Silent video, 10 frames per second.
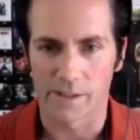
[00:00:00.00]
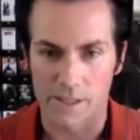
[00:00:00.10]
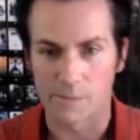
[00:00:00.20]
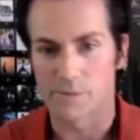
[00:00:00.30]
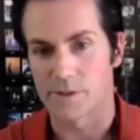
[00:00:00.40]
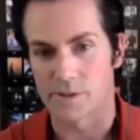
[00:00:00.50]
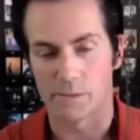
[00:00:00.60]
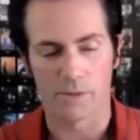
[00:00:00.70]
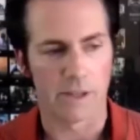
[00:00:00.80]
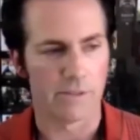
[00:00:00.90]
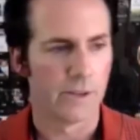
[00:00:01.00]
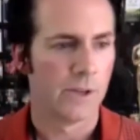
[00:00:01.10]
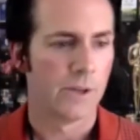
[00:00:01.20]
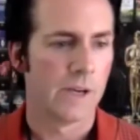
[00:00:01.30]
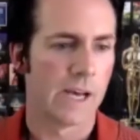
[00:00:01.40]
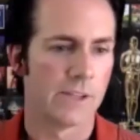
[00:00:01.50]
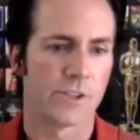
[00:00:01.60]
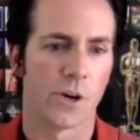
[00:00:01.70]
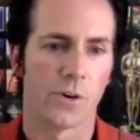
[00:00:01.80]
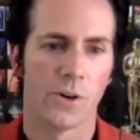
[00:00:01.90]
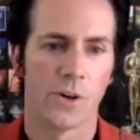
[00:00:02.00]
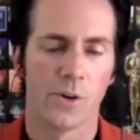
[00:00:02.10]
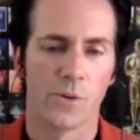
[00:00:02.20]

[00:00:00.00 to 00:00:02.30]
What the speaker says: Teamsters, I believe. And so,